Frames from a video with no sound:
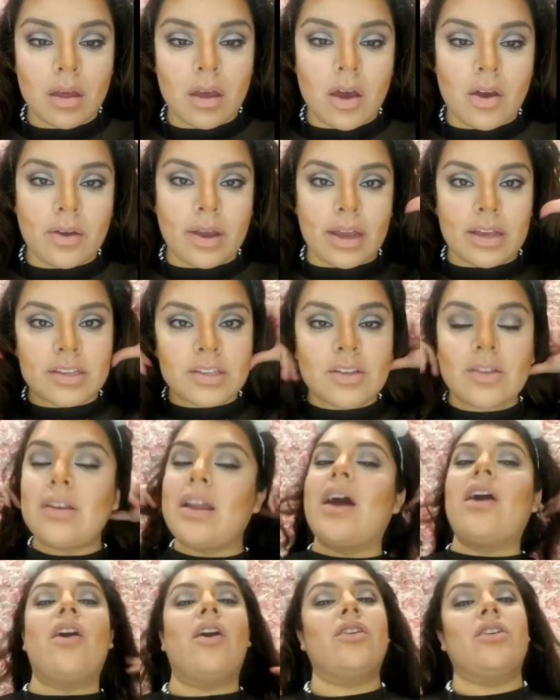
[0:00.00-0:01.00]
Okay, so
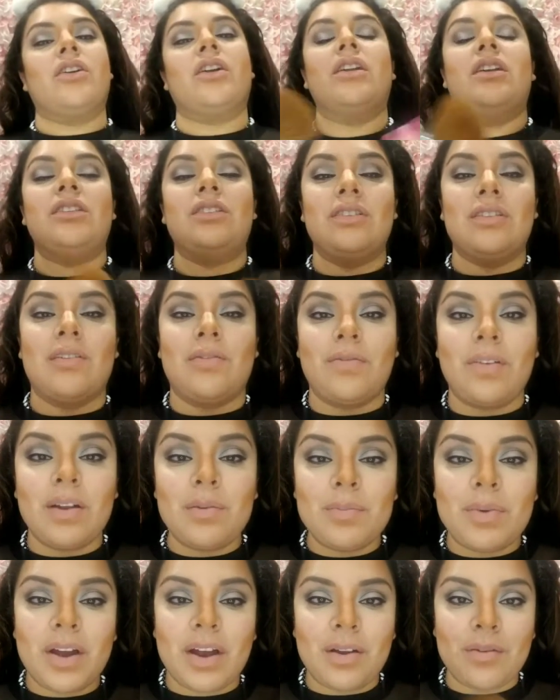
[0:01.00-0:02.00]
now you're going to do the
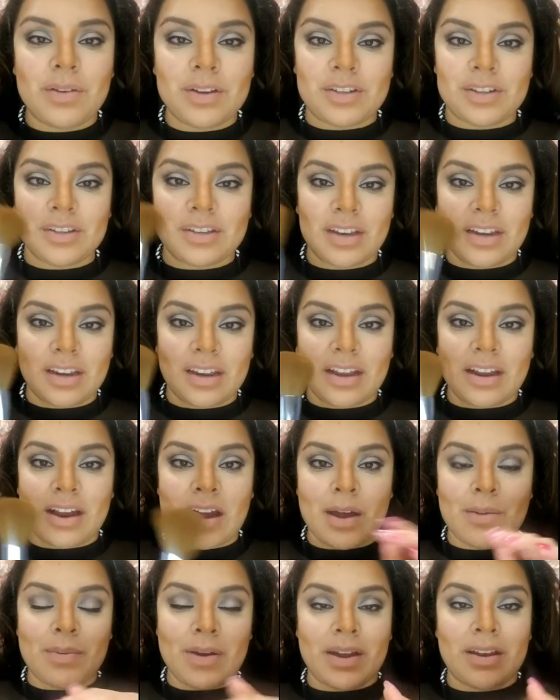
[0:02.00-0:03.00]
fun part, which is going to
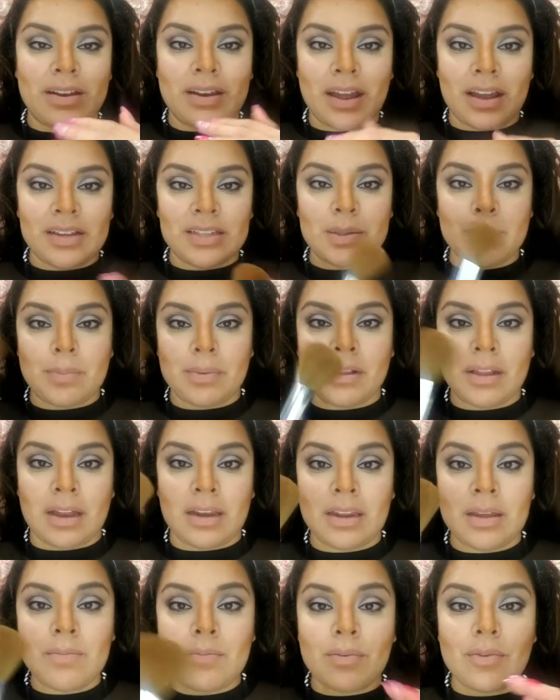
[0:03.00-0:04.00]
grab a nice
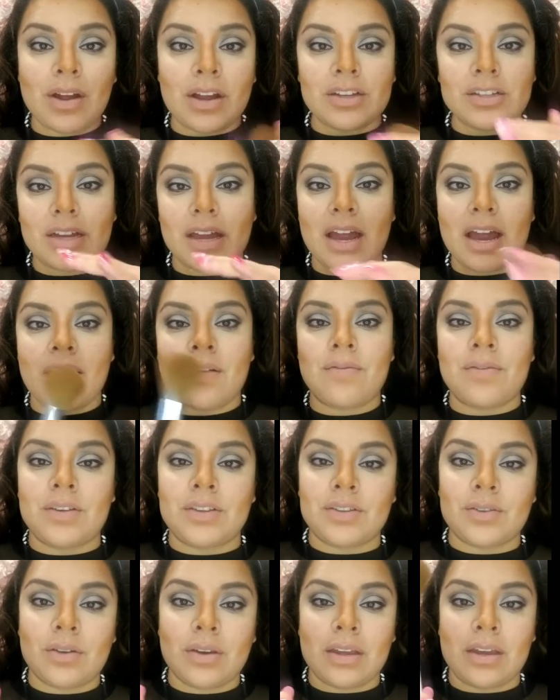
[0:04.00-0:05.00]
blending brush. I have
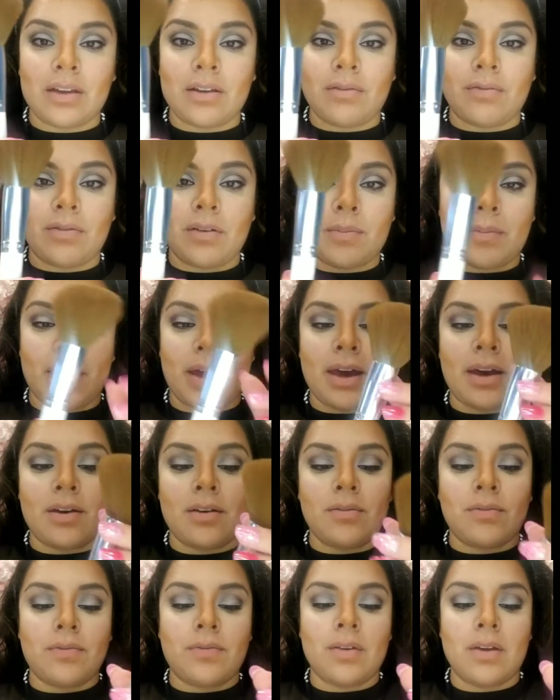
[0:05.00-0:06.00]
this one here from
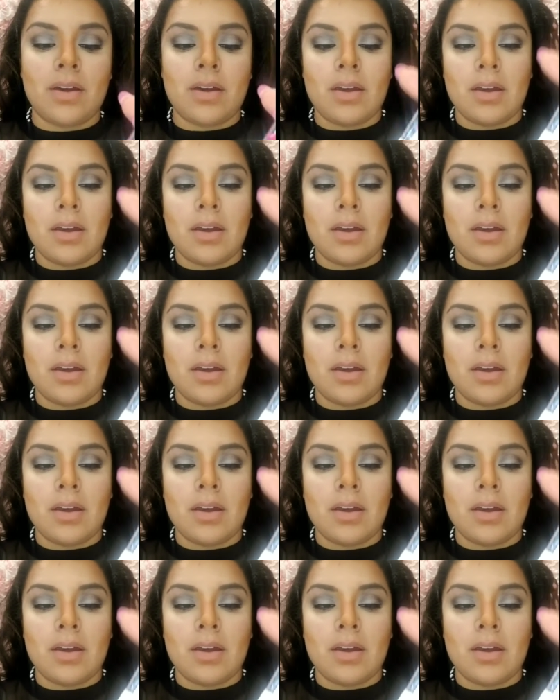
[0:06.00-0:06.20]
e.l.f.